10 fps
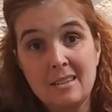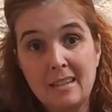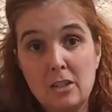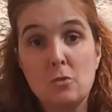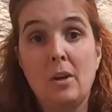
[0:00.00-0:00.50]

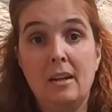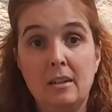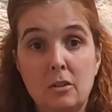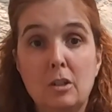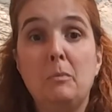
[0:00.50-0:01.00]
That's right.
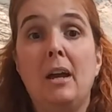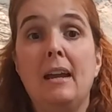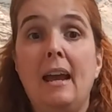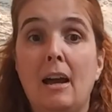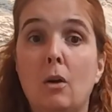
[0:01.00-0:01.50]
You could buy a
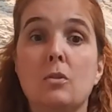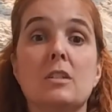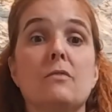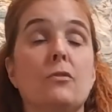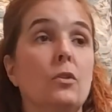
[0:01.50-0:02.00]

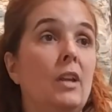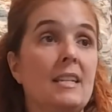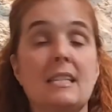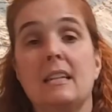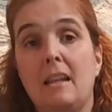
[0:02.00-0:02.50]
house for
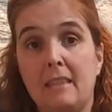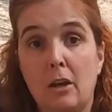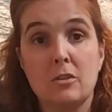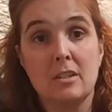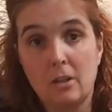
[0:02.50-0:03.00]
less than
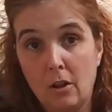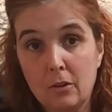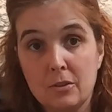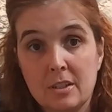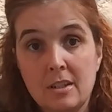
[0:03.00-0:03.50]

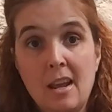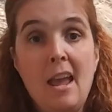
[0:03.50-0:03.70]
$1,000.